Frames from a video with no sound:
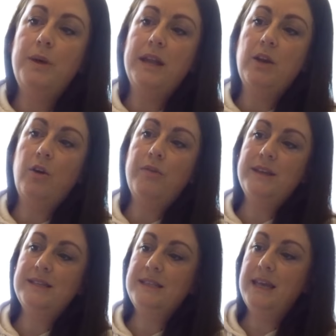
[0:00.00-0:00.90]
and I got
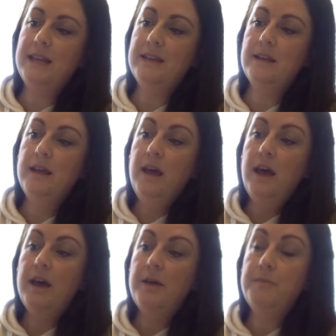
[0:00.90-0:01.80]
this in
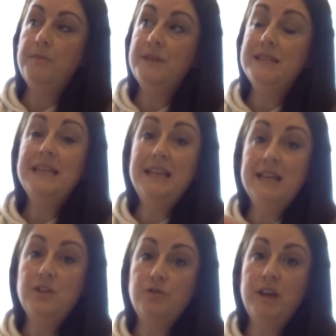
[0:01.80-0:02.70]
the
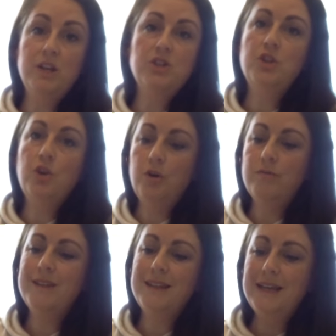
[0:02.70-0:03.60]
teenage range, so
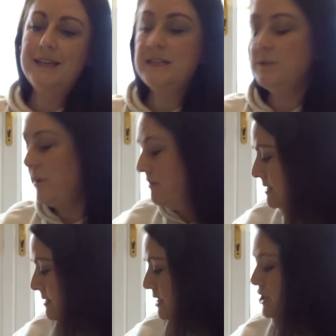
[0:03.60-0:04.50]
not the ladies,
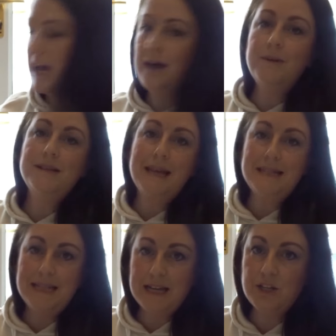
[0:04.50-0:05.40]
whereas the pyjamas I
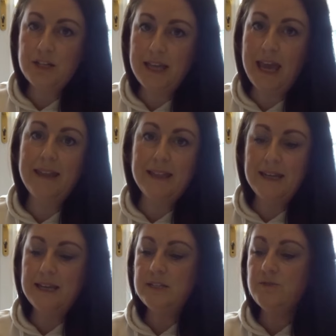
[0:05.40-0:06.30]
did actually get in the ladies